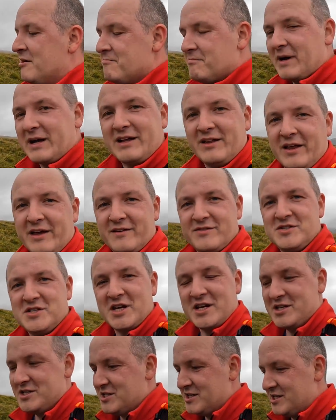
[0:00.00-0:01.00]
big life
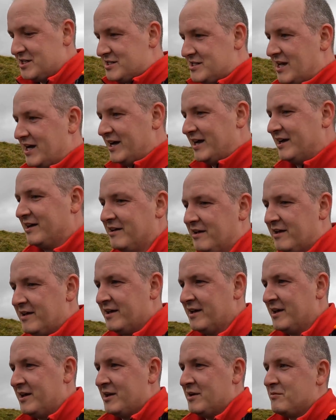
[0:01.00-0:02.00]
changes,
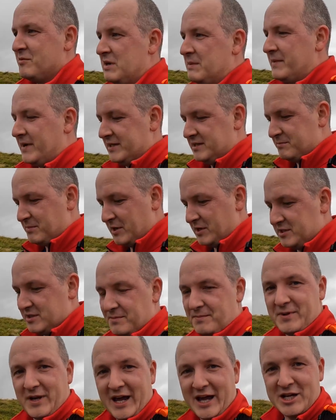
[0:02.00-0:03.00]
a wee bit about
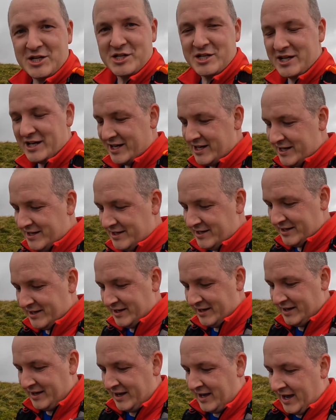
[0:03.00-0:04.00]
depression,
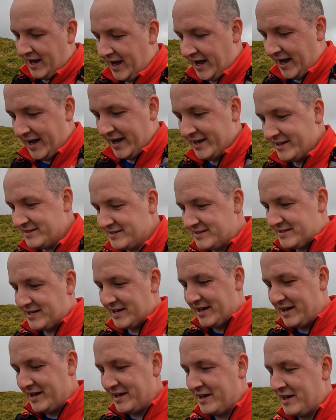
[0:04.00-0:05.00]
and
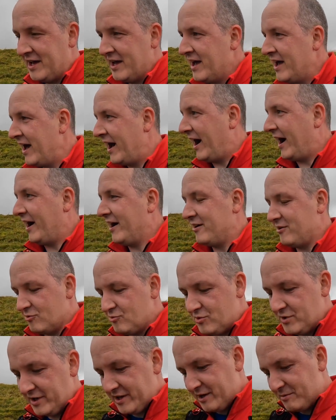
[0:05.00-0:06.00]
I
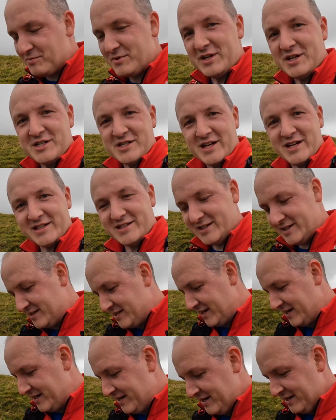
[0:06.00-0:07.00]
really appreciated
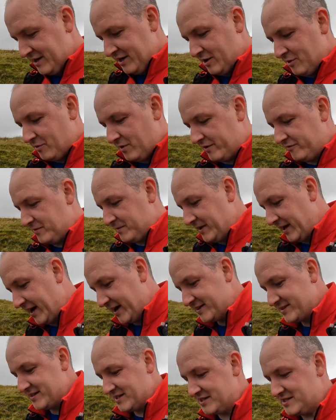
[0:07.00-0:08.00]
what everybody
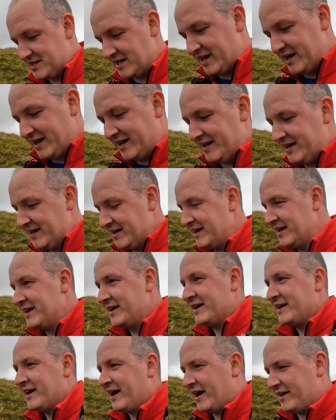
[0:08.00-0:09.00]
had to say.
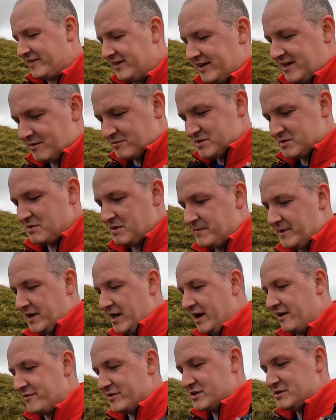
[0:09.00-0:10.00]
I think I was a wee bit
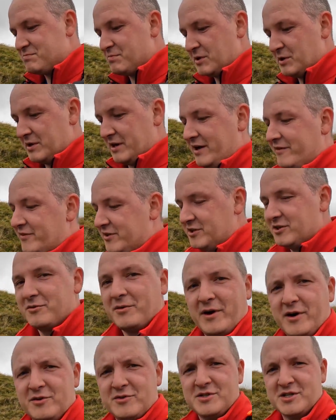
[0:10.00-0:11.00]
nervous putting that video
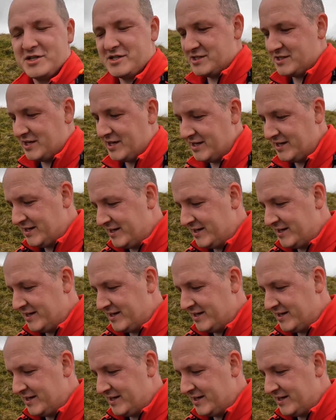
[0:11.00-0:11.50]
out, just